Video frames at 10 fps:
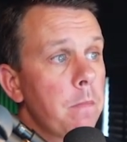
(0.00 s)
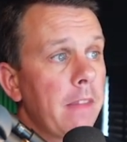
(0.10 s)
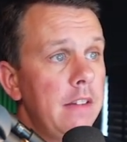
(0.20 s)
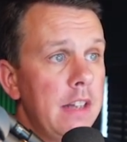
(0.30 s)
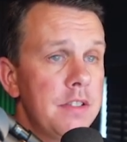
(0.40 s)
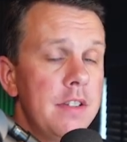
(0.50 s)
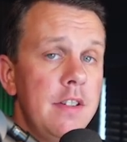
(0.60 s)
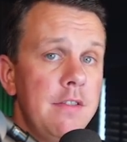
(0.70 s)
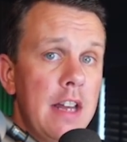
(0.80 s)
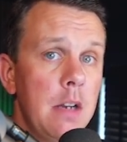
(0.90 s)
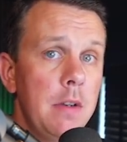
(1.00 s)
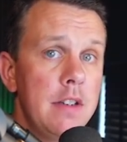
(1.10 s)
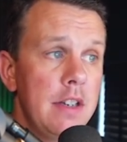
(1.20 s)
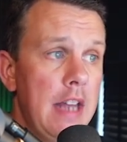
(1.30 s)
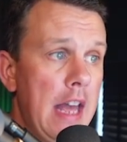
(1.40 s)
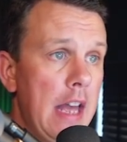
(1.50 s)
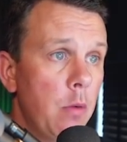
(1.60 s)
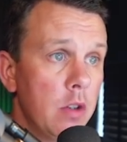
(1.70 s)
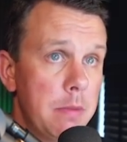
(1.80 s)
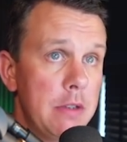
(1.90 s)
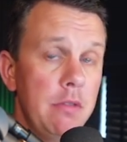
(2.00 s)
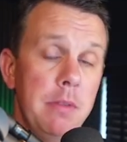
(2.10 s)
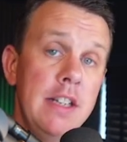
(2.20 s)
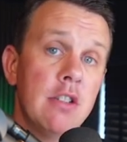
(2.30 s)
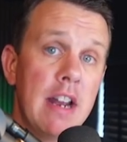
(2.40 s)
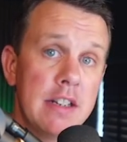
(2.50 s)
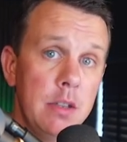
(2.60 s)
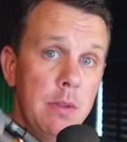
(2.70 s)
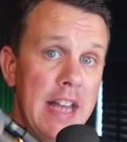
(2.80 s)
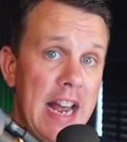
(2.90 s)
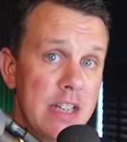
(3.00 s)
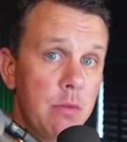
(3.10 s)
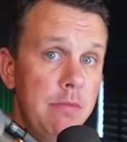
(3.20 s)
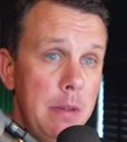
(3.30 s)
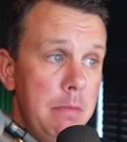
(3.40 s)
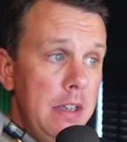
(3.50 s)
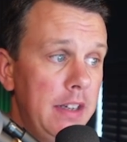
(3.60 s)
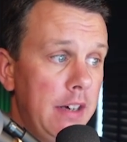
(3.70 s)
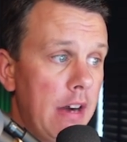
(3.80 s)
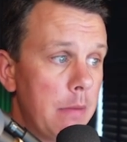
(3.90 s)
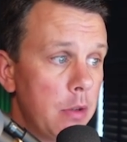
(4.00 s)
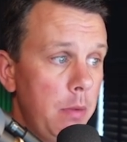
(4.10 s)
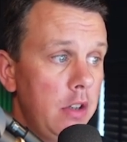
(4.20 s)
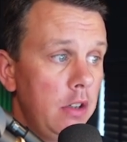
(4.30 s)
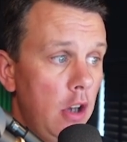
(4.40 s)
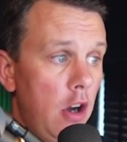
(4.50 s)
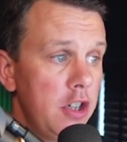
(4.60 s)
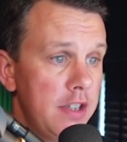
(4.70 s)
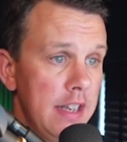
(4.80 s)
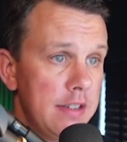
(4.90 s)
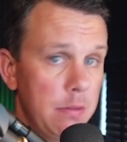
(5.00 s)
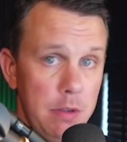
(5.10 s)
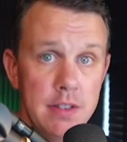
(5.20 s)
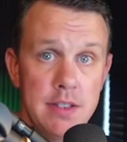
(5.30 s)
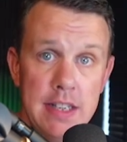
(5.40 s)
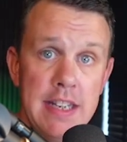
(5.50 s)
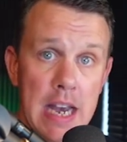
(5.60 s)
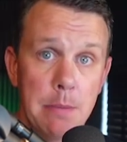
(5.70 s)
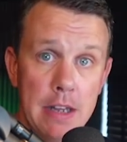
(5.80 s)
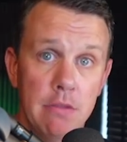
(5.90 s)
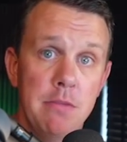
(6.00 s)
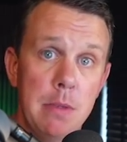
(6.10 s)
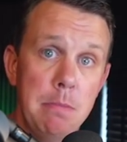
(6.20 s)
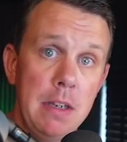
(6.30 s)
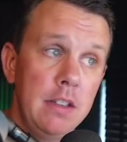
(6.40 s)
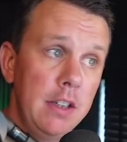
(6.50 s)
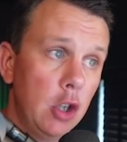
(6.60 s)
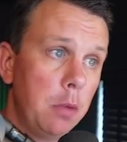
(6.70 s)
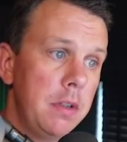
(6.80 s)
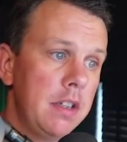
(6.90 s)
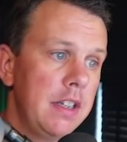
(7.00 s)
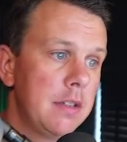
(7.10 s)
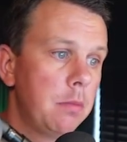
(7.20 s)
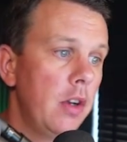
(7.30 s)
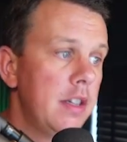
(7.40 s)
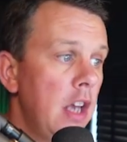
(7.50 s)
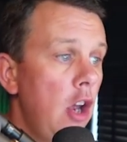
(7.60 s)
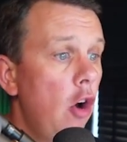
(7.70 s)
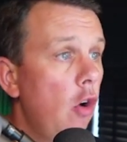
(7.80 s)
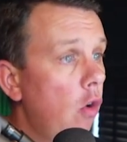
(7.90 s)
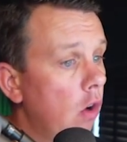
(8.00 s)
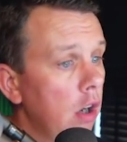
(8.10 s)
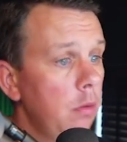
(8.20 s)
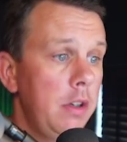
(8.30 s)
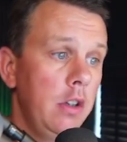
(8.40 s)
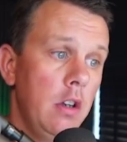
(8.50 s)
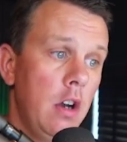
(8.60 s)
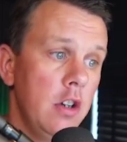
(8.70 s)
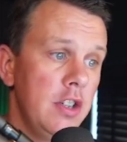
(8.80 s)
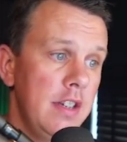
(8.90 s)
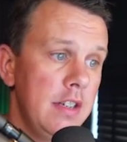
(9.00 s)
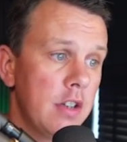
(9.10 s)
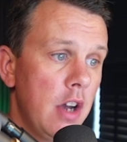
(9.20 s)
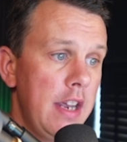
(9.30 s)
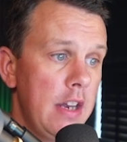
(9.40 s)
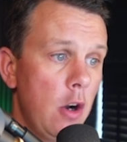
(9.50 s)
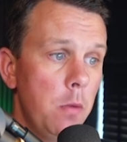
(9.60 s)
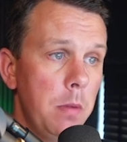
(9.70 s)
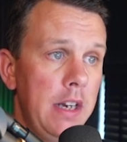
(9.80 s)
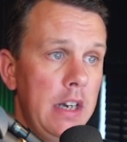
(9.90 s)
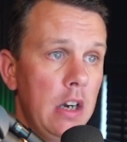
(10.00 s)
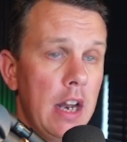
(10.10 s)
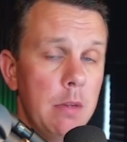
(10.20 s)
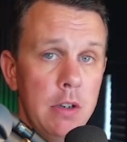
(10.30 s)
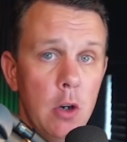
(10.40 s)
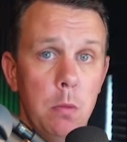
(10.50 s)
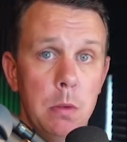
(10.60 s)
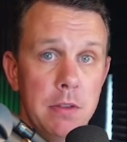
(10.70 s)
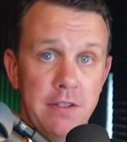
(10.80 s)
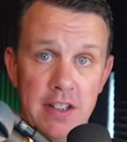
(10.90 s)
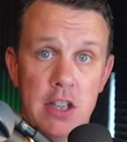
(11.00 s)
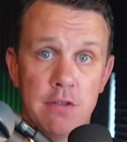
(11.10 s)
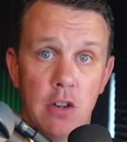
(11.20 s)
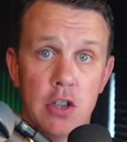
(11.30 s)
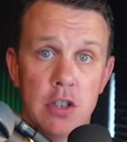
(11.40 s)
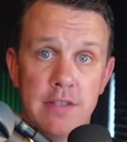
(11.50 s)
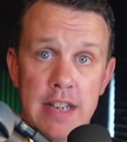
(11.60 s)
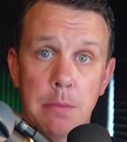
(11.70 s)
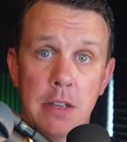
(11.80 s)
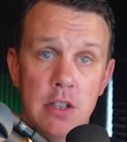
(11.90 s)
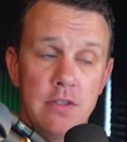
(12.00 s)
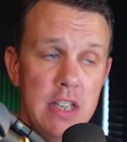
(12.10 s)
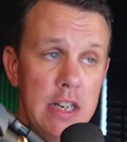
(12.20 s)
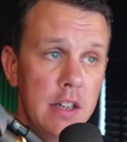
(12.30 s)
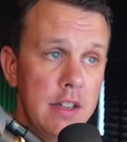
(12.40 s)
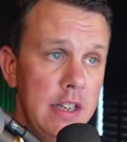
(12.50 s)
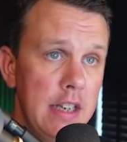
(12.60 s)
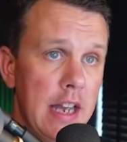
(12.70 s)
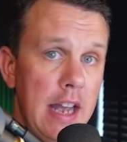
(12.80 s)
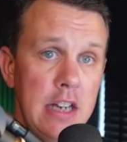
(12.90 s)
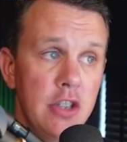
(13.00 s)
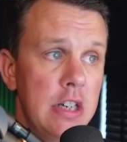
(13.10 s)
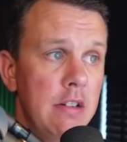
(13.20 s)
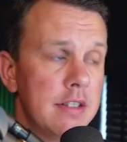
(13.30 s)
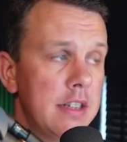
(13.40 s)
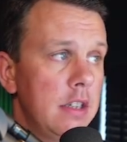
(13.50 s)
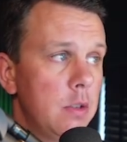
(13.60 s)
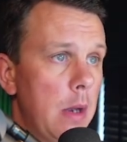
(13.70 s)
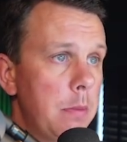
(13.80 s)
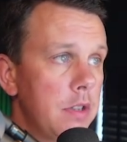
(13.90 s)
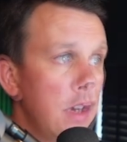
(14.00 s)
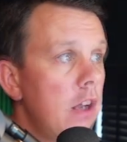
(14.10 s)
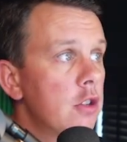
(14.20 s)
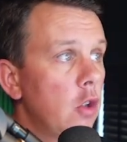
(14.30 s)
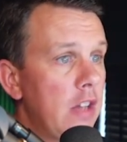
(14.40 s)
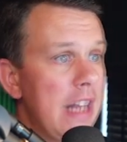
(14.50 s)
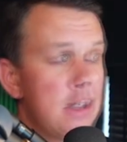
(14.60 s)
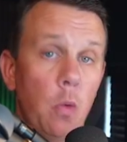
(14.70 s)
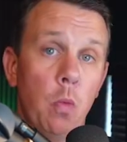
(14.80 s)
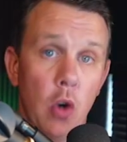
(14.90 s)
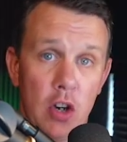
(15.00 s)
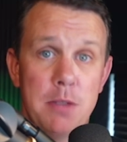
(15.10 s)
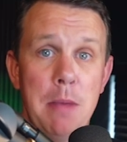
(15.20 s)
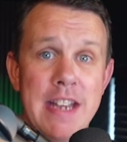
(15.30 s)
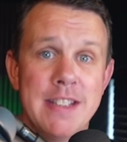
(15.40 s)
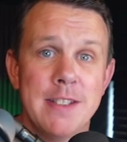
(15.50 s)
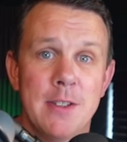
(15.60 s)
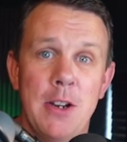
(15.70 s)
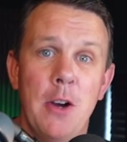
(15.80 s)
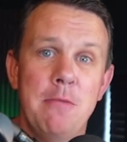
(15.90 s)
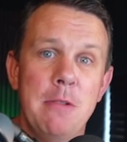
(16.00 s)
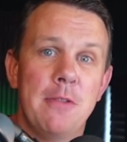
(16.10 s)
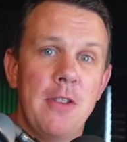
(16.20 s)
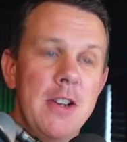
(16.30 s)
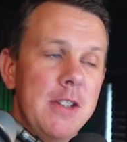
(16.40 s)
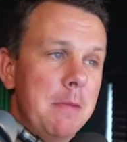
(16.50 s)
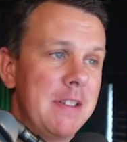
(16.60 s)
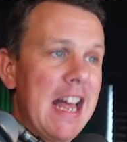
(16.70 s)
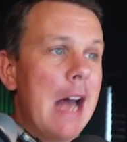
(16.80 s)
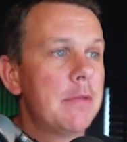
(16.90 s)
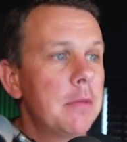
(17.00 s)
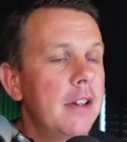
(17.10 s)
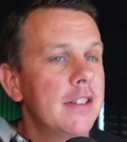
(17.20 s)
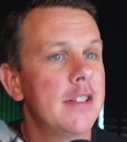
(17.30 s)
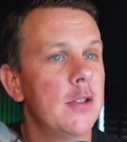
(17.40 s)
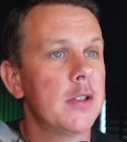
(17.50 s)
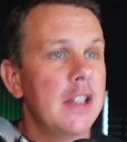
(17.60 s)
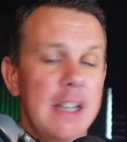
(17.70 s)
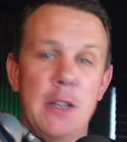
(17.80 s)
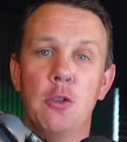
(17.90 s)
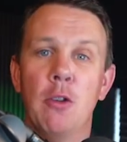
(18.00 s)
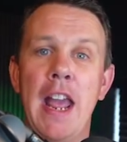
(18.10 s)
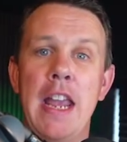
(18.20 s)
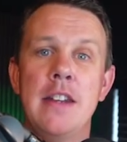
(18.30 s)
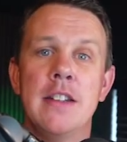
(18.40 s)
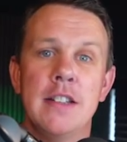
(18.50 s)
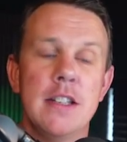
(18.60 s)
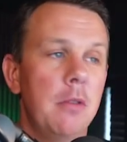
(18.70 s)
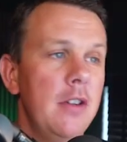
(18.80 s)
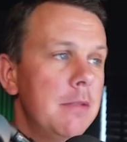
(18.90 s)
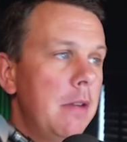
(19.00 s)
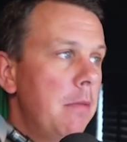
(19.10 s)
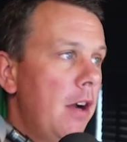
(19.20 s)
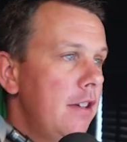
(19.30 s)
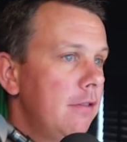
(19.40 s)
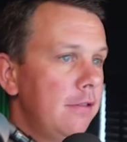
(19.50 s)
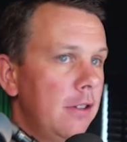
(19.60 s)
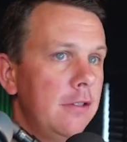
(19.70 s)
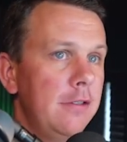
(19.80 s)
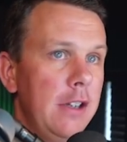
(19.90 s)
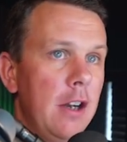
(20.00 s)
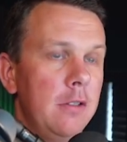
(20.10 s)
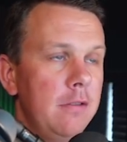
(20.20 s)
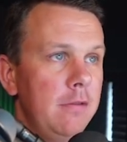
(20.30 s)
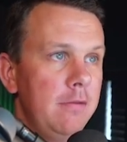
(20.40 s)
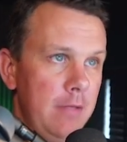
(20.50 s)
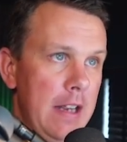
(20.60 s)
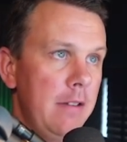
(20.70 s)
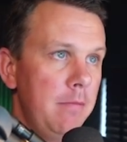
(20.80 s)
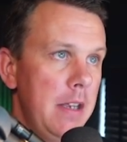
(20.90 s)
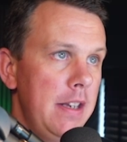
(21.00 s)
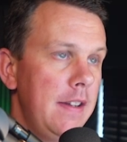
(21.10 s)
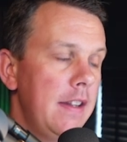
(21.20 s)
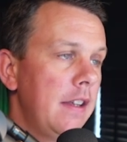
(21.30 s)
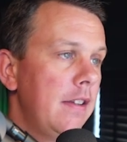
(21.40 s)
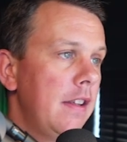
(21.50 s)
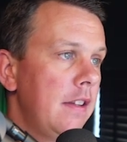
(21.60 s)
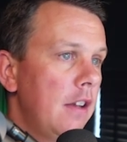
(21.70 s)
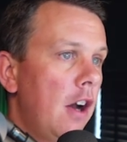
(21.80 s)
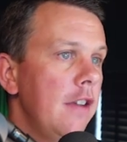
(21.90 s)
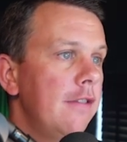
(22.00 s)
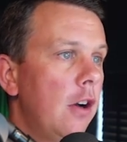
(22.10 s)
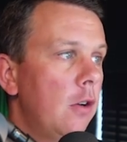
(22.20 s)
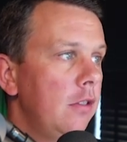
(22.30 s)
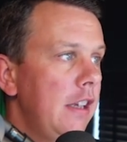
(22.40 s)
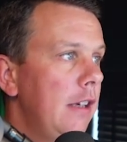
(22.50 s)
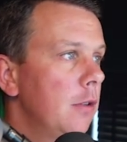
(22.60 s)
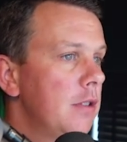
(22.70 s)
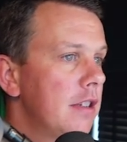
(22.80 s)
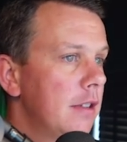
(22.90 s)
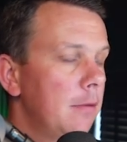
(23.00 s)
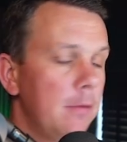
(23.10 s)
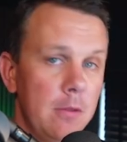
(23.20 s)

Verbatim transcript: that's the development uh, workspace we've been interacting with as we've been building our app. So we could launch this and we could see the app that we've been building up until this point. Or we could launch this guy, hit open here, and we'd open up the finished version of the app that you've seen on the uh, Engineering Skills website. So that's workspaces. And I know I've been referring to them as apps because it's just like ingrained at this point in my mind of, of you know, in being in the, the, the iPhone ecosystem,